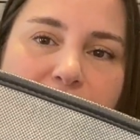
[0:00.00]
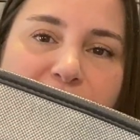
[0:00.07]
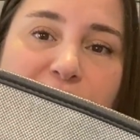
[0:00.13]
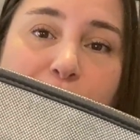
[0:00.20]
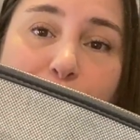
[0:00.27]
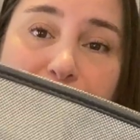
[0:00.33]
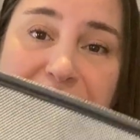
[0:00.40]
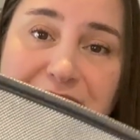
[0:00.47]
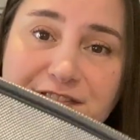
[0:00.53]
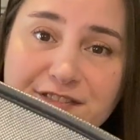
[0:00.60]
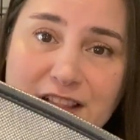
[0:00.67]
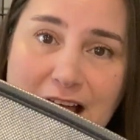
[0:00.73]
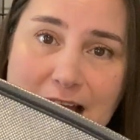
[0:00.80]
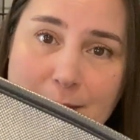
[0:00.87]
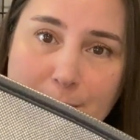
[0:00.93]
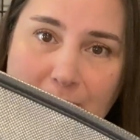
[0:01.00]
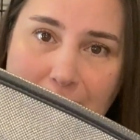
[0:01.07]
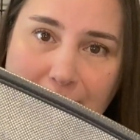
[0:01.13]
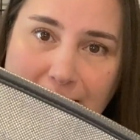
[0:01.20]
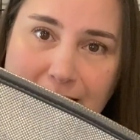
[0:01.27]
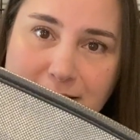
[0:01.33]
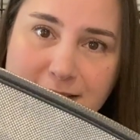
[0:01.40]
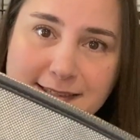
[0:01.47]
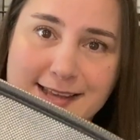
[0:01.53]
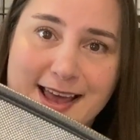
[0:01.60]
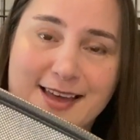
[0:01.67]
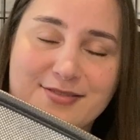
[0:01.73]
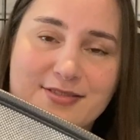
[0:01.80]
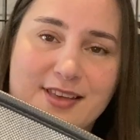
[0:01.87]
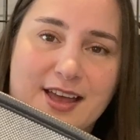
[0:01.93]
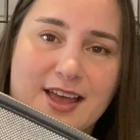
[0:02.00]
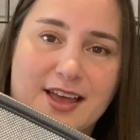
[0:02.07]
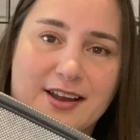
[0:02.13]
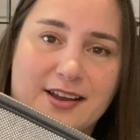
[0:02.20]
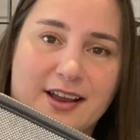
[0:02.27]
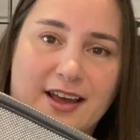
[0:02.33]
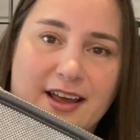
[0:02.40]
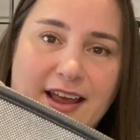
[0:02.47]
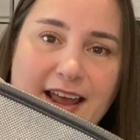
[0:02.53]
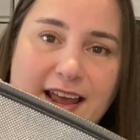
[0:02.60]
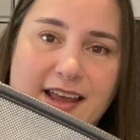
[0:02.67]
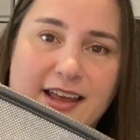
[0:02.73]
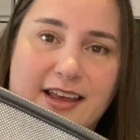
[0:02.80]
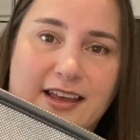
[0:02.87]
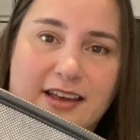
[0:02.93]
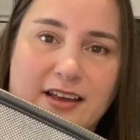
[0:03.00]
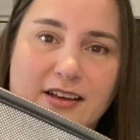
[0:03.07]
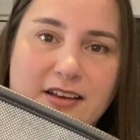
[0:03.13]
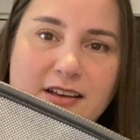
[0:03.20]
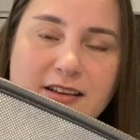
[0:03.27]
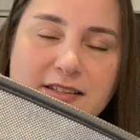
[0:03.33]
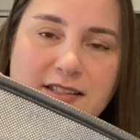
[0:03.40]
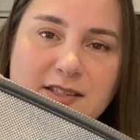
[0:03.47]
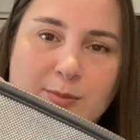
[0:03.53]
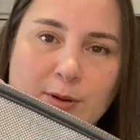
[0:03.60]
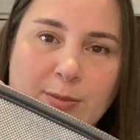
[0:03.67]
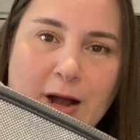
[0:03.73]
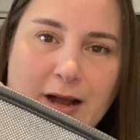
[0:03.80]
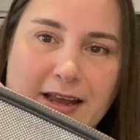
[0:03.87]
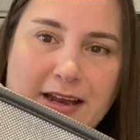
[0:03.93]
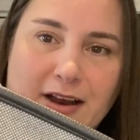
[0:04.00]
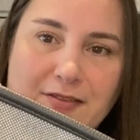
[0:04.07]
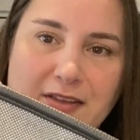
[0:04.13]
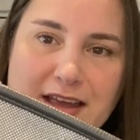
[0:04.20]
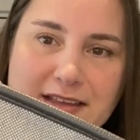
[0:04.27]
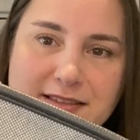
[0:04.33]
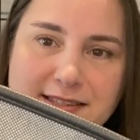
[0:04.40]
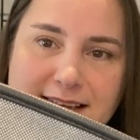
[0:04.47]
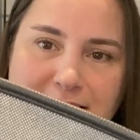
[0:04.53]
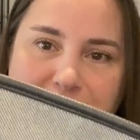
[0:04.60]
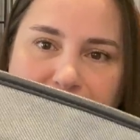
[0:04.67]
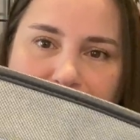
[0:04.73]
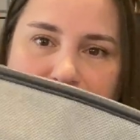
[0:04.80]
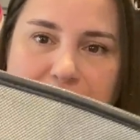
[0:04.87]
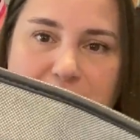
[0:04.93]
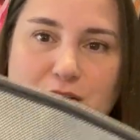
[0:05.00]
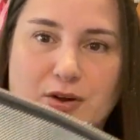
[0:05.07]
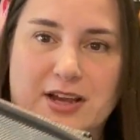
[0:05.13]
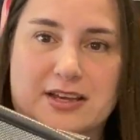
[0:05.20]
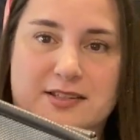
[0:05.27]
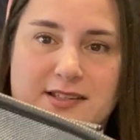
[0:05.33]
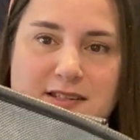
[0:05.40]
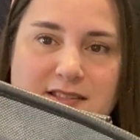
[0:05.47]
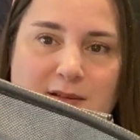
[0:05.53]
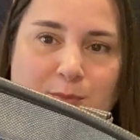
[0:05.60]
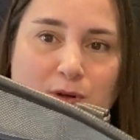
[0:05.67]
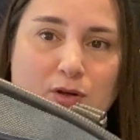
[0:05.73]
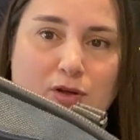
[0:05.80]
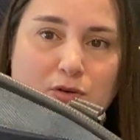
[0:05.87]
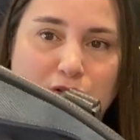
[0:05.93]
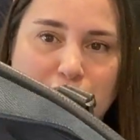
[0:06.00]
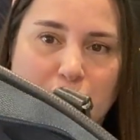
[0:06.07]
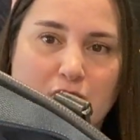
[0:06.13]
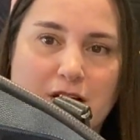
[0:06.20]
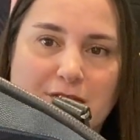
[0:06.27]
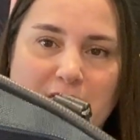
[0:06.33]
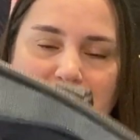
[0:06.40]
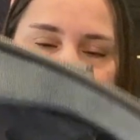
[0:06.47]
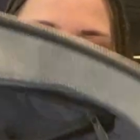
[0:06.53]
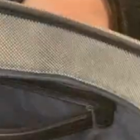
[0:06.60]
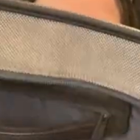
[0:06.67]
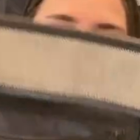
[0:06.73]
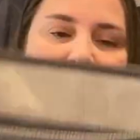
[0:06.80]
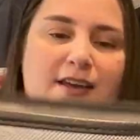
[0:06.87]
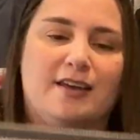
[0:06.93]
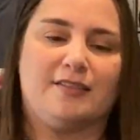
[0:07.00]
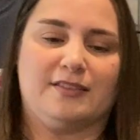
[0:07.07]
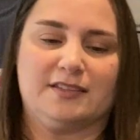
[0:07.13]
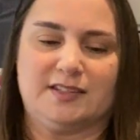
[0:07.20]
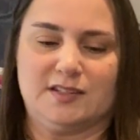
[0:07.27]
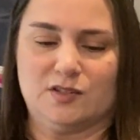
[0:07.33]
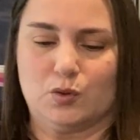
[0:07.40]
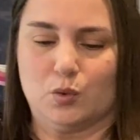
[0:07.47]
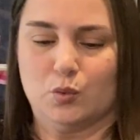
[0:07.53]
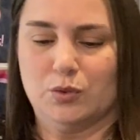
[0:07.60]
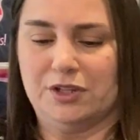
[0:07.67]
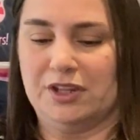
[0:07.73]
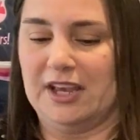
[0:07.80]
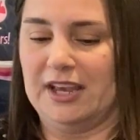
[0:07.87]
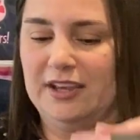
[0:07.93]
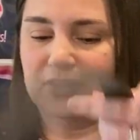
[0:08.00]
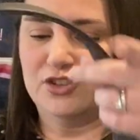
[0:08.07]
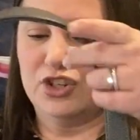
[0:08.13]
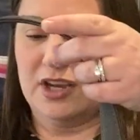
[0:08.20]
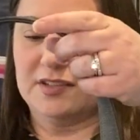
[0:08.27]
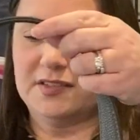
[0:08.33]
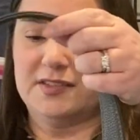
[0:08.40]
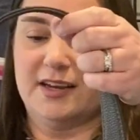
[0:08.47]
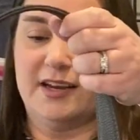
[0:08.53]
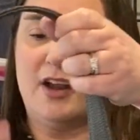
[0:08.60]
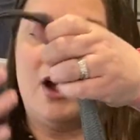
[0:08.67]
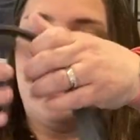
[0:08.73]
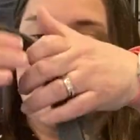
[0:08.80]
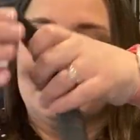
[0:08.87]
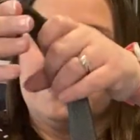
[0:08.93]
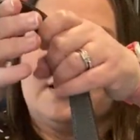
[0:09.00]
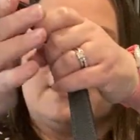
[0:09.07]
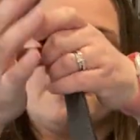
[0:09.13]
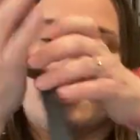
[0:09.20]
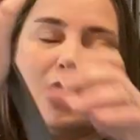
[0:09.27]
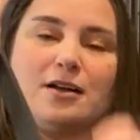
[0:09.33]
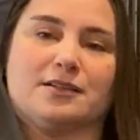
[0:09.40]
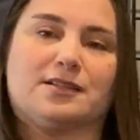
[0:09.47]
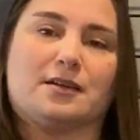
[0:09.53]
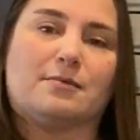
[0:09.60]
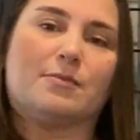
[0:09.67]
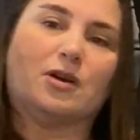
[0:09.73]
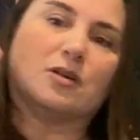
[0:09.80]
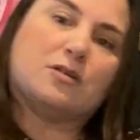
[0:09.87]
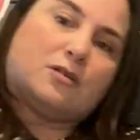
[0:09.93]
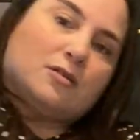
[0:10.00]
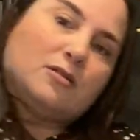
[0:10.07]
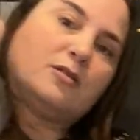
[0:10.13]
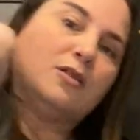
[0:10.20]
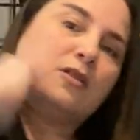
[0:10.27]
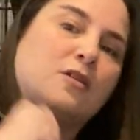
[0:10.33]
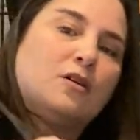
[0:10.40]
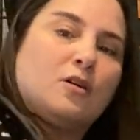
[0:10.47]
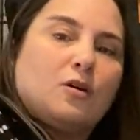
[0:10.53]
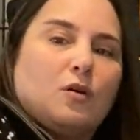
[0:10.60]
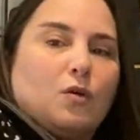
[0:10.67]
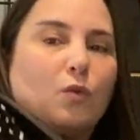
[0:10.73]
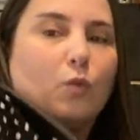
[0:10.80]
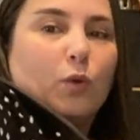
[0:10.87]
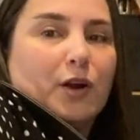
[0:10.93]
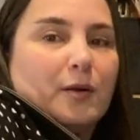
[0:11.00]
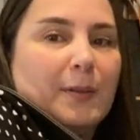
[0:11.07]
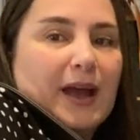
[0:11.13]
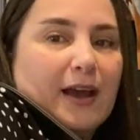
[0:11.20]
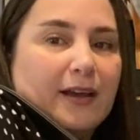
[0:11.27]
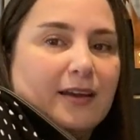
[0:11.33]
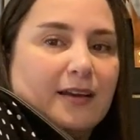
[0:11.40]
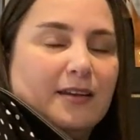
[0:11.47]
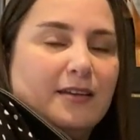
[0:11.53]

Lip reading: 3 flat pockets and then a zipper pocket on the inside there, and there is a zipper closure on this. This is really just an awesome, awesome work bag.